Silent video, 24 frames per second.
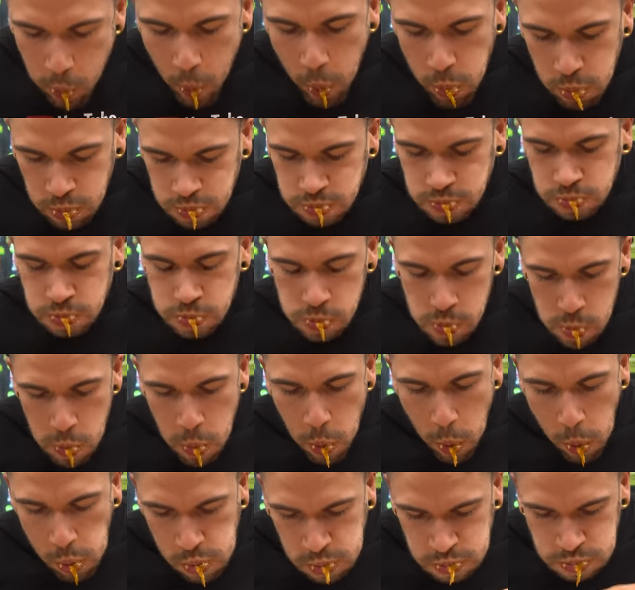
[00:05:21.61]
salsa
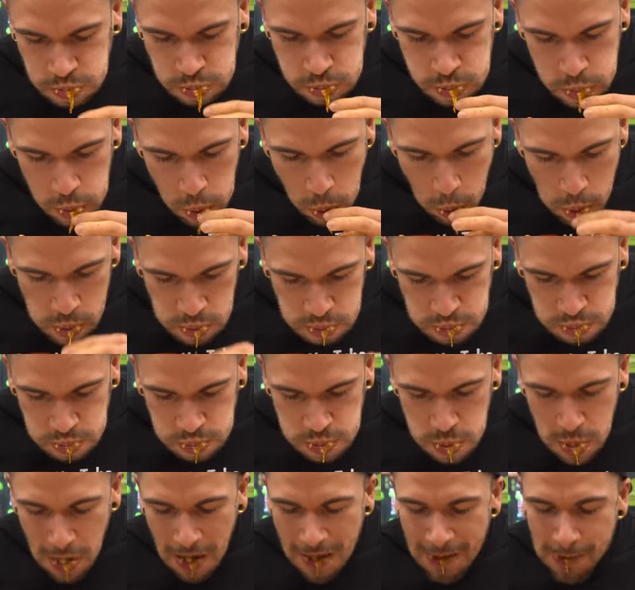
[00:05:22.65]
verde, tomatoes,
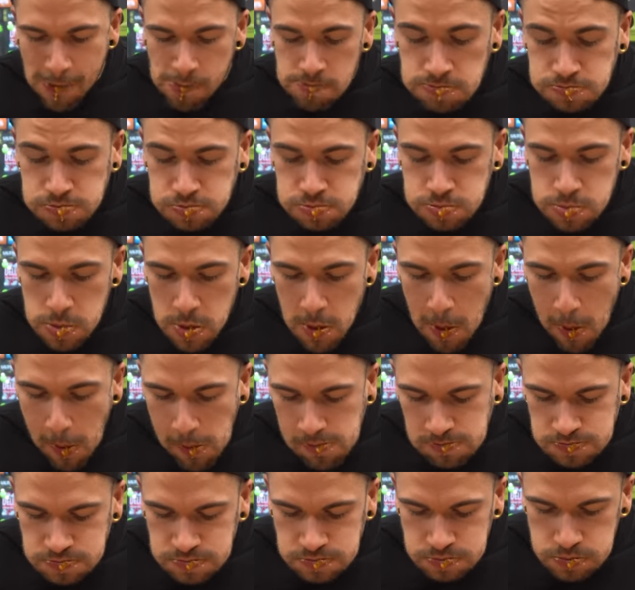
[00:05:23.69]
lettuce, onions, and
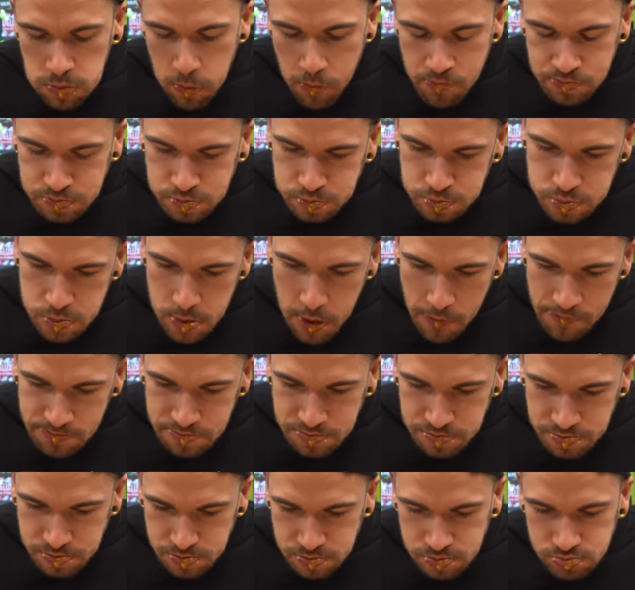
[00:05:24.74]
then a meat of your
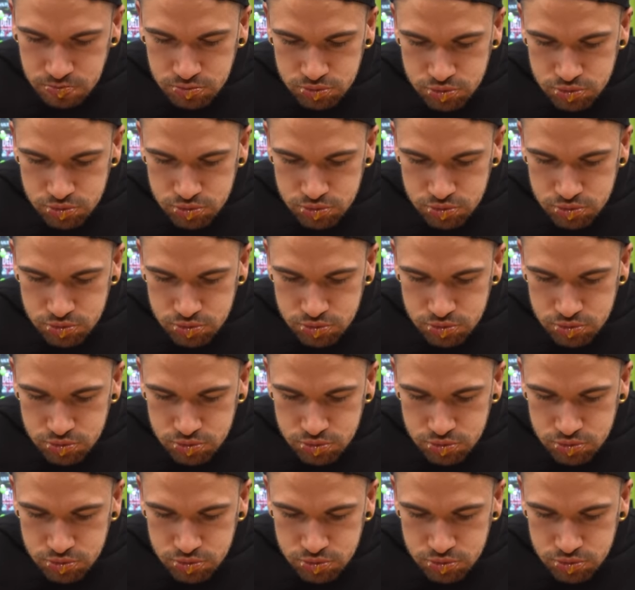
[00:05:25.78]
choice.